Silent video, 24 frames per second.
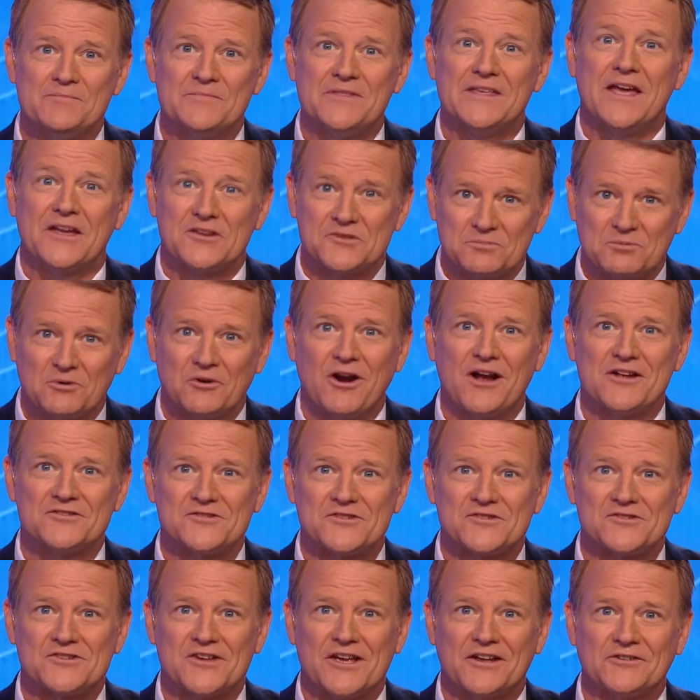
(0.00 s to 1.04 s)
The
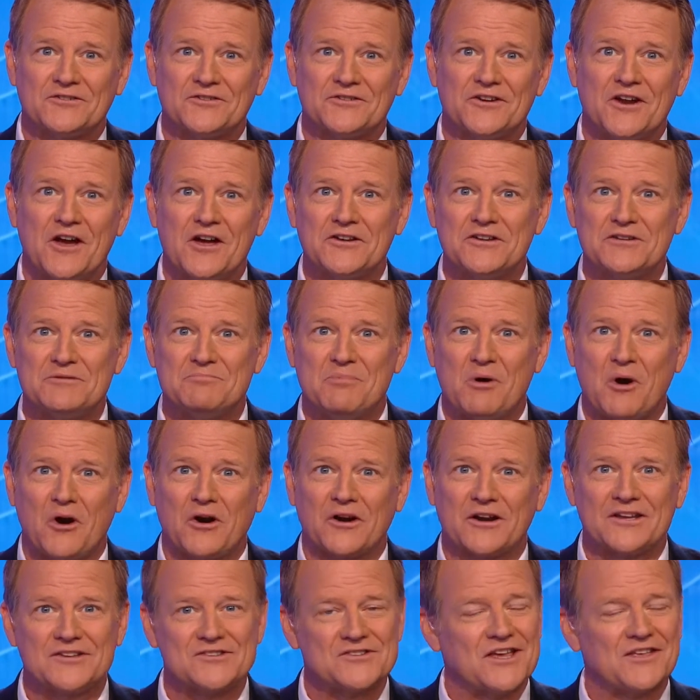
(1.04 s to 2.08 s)
Esperanza Center in Hunting
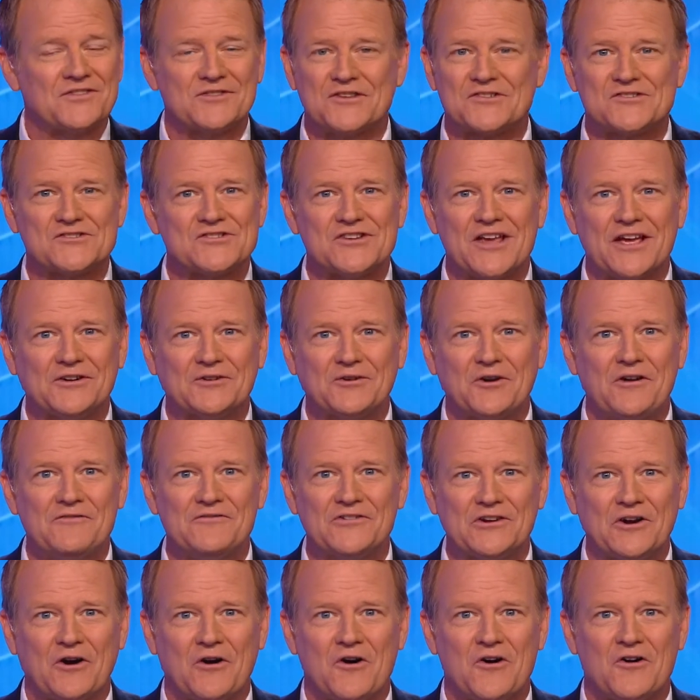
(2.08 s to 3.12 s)
Park is at the center of
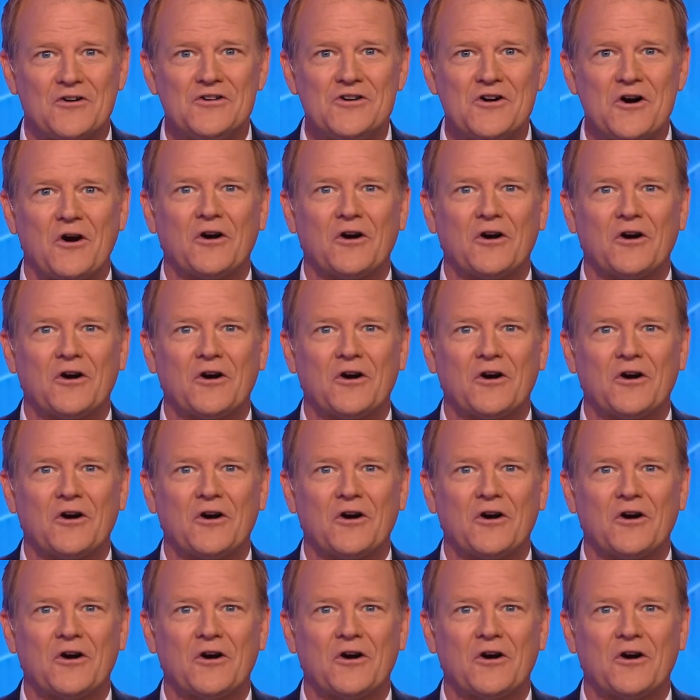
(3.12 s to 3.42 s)
it all.